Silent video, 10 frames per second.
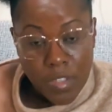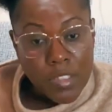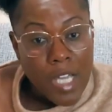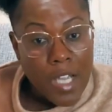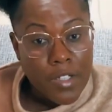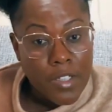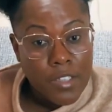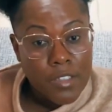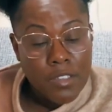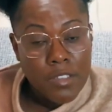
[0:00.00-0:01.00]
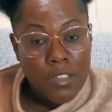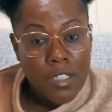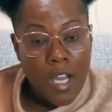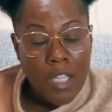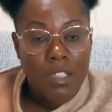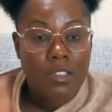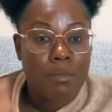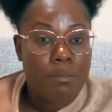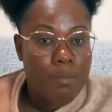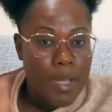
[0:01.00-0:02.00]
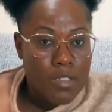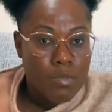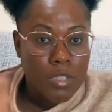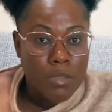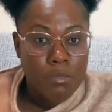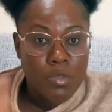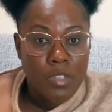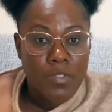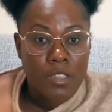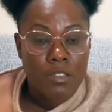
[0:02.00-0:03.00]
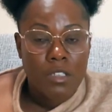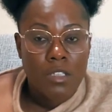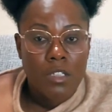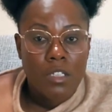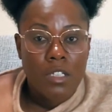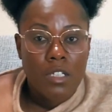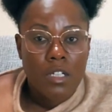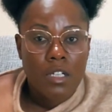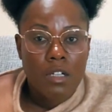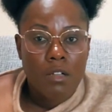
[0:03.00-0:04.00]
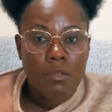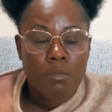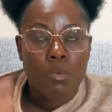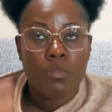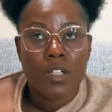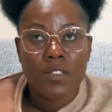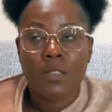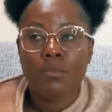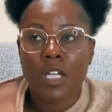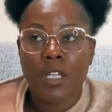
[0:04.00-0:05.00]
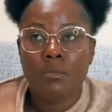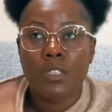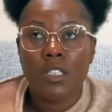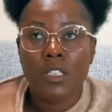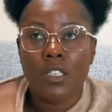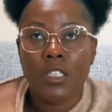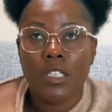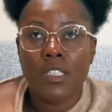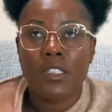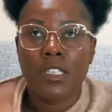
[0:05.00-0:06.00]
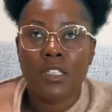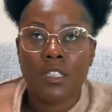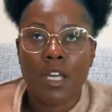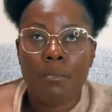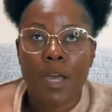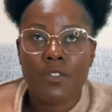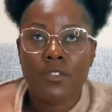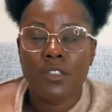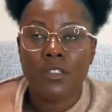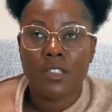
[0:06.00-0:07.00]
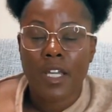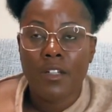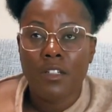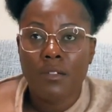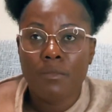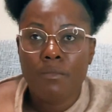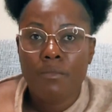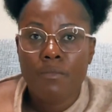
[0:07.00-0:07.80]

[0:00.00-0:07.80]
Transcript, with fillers: your attacker, I think the best way to even move on sometime is either that bastard is dead,